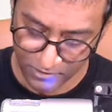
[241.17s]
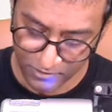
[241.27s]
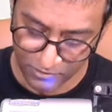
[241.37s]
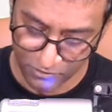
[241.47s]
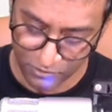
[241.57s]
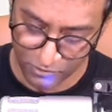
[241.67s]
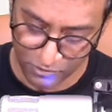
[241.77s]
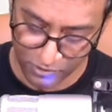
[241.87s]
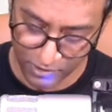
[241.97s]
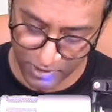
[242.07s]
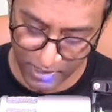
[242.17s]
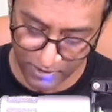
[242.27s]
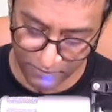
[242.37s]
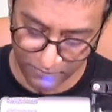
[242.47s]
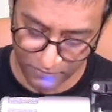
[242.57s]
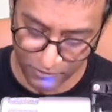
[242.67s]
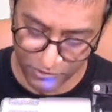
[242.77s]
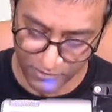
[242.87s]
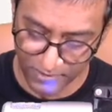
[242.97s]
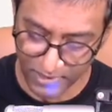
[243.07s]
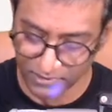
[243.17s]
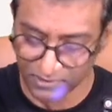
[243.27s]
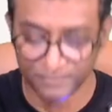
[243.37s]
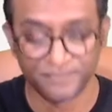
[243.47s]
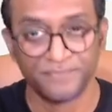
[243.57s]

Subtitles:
so you could have lots of other